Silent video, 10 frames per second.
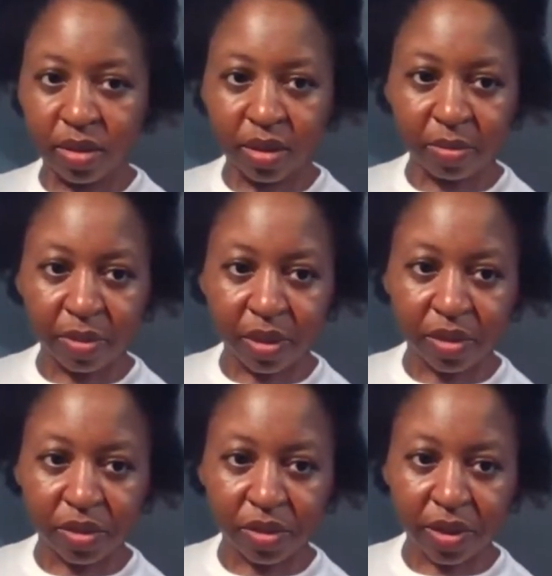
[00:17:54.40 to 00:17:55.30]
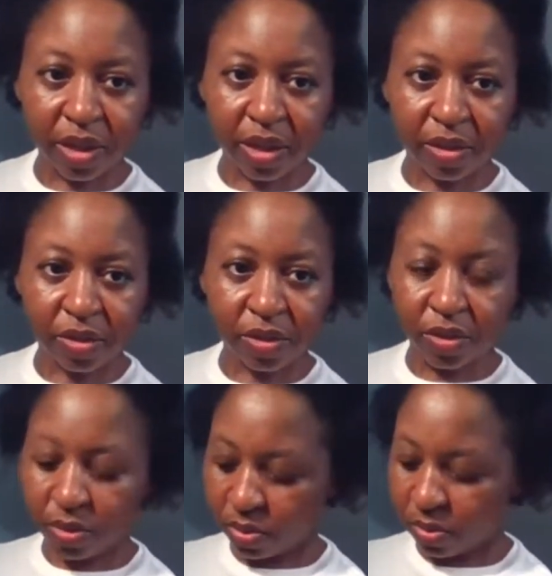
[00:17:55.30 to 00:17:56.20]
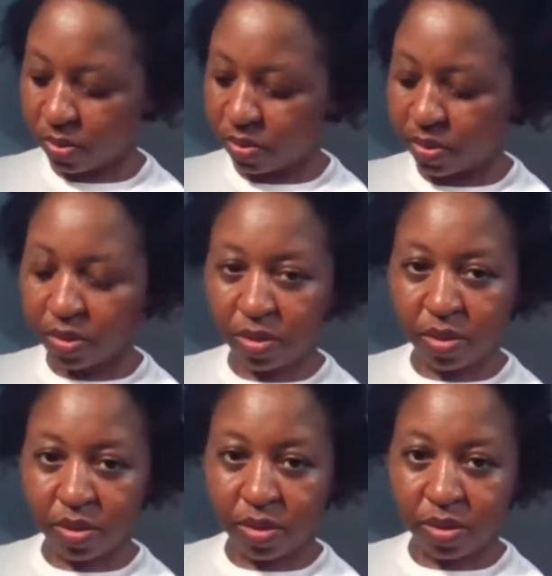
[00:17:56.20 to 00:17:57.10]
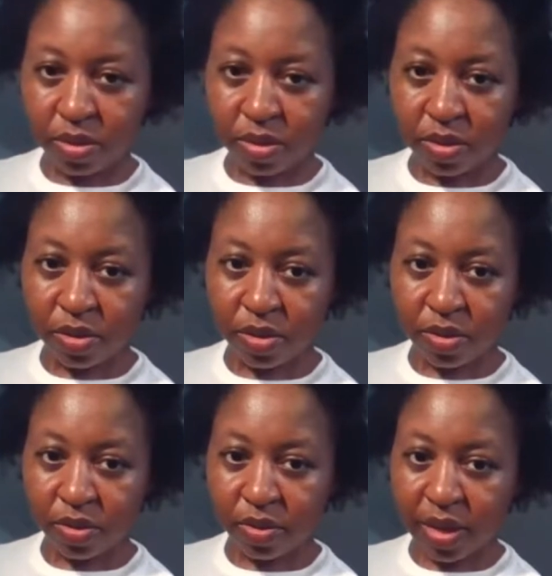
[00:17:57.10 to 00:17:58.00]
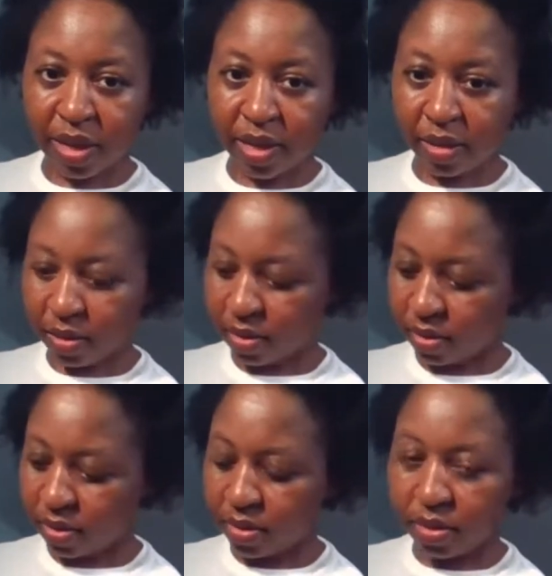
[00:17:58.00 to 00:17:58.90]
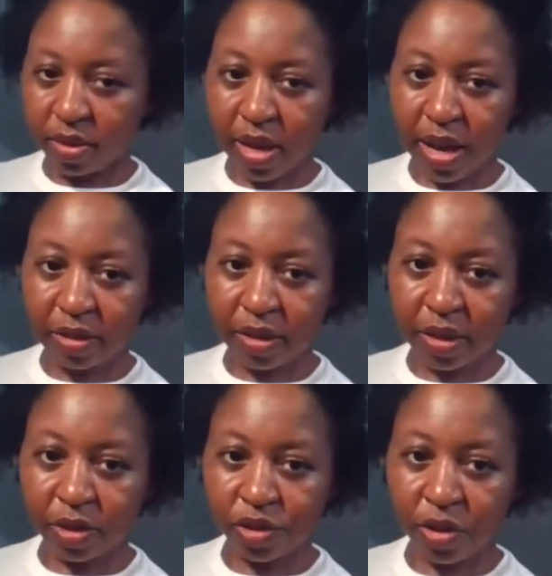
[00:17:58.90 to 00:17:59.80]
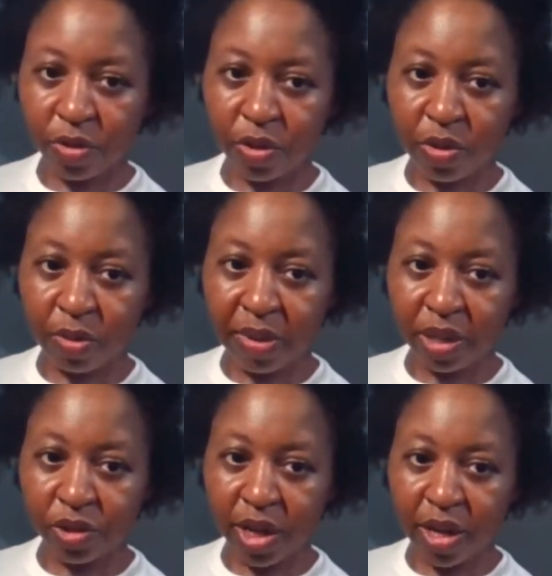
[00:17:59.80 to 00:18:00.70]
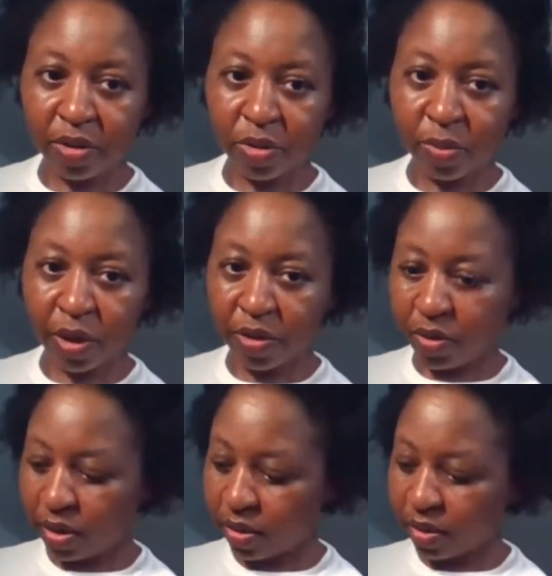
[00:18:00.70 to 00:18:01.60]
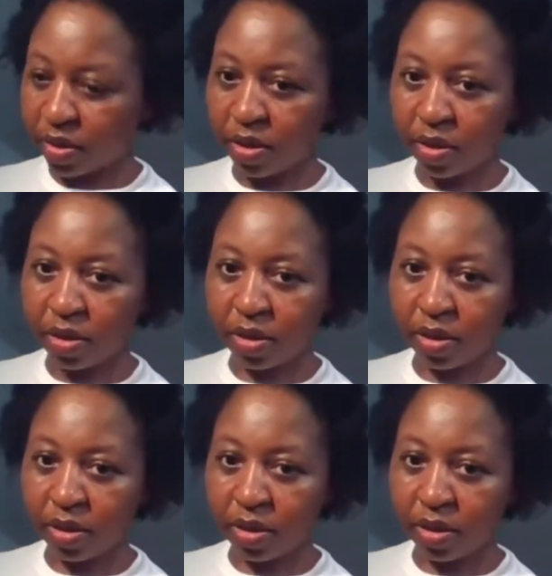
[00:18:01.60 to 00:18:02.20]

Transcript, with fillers: I'm going to try to do that. I was going to show you on my channel where you can look.